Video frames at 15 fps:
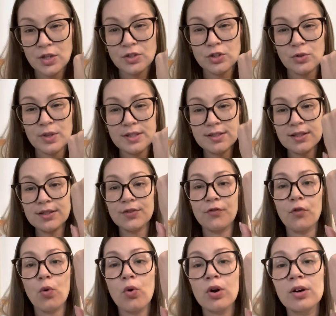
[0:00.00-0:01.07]
So this is
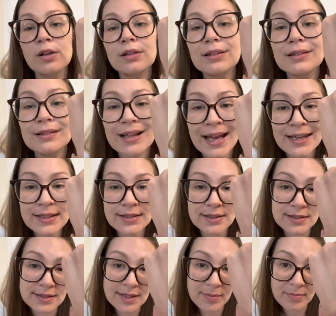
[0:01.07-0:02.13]
for
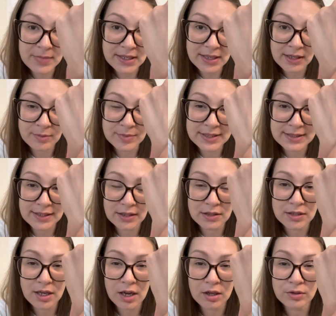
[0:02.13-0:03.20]
light to medium skin
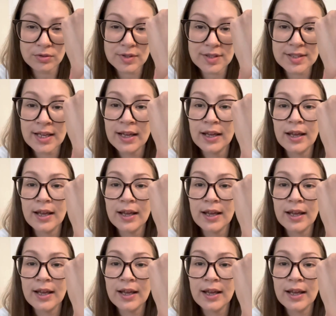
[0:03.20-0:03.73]
tones.